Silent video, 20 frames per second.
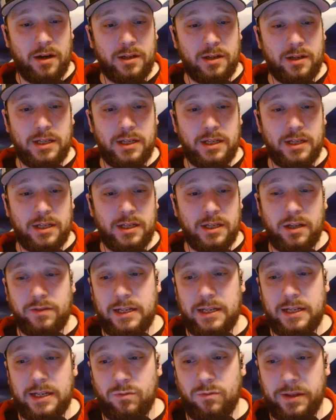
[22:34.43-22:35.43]

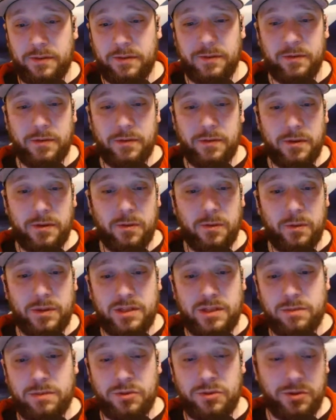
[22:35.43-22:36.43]
ourselves and
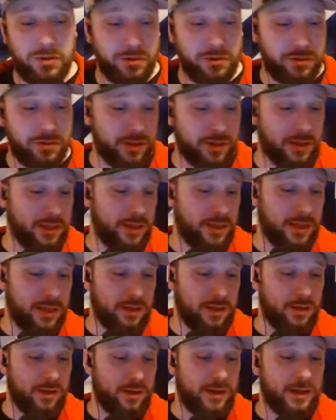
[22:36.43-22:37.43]
with
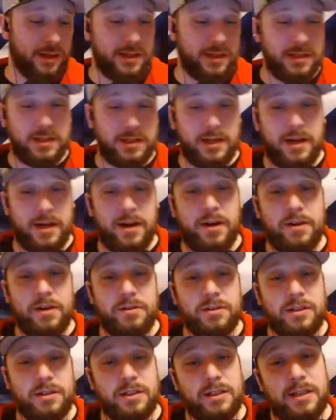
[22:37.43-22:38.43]
some truth
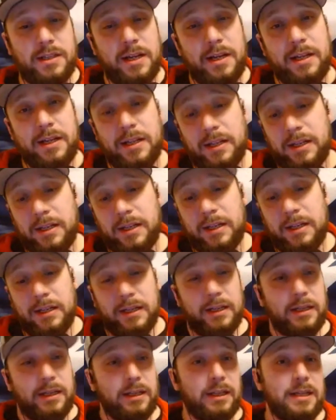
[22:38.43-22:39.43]
and look at these scenarios
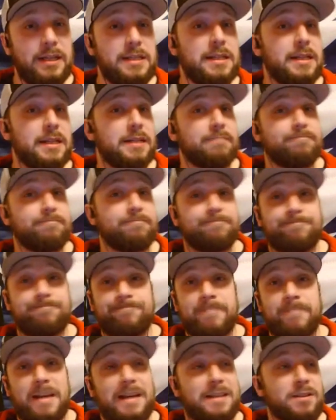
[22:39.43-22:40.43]
and say,
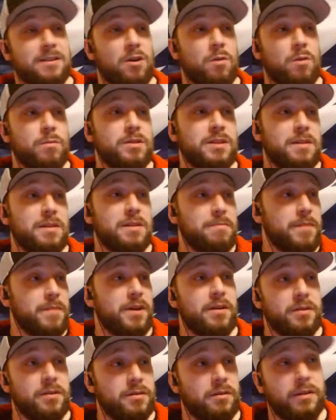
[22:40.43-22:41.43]
listen, it's
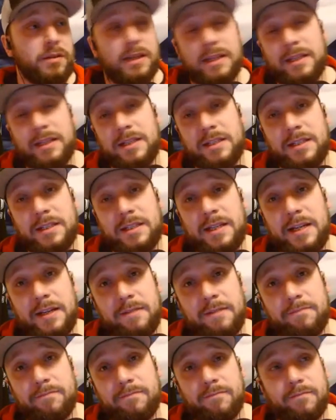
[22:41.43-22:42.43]
almost a miracle that
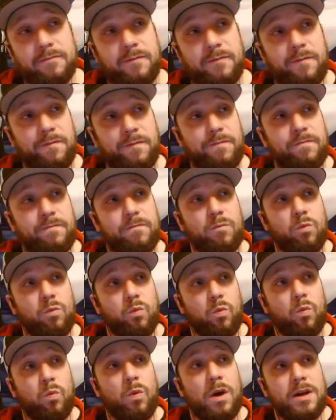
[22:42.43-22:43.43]
this team
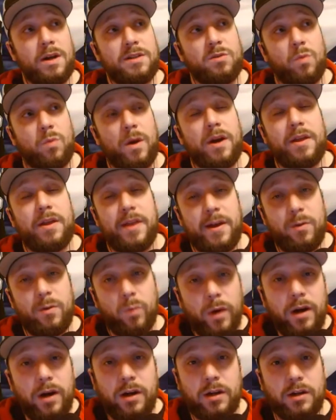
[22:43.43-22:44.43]
was where
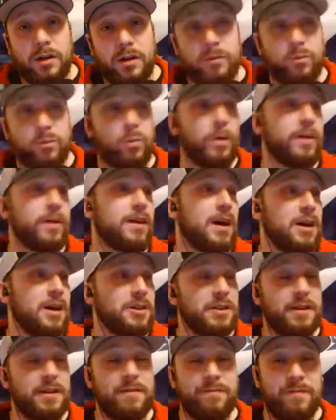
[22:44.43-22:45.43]
they were when
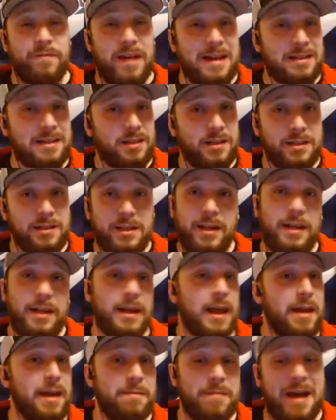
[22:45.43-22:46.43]
Andrei Vasilevskiy
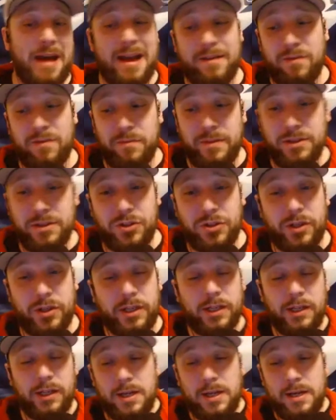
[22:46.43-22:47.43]
came back from injury.
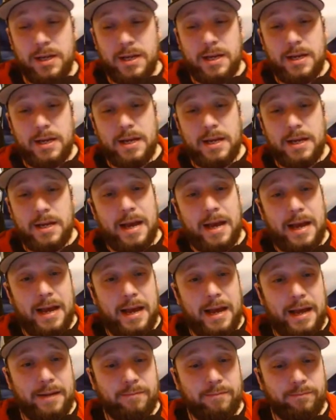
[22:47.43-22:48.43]

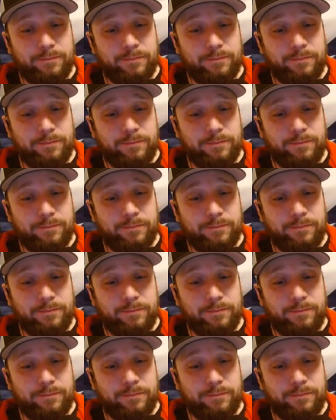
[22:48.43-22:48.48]
And